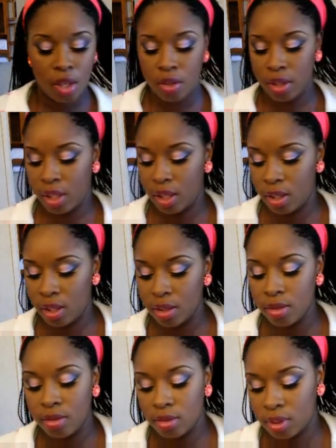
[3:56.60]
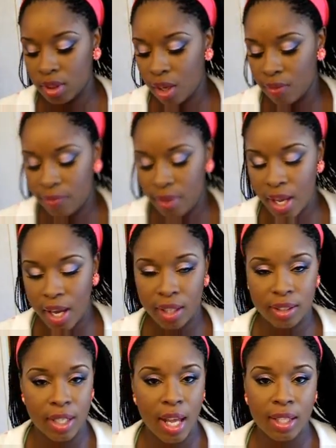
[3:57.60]
So the Soft
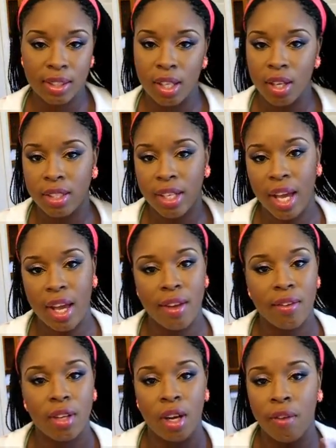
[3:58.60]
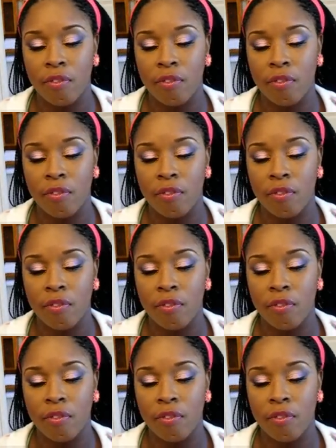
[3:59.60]
Flex lasts all day,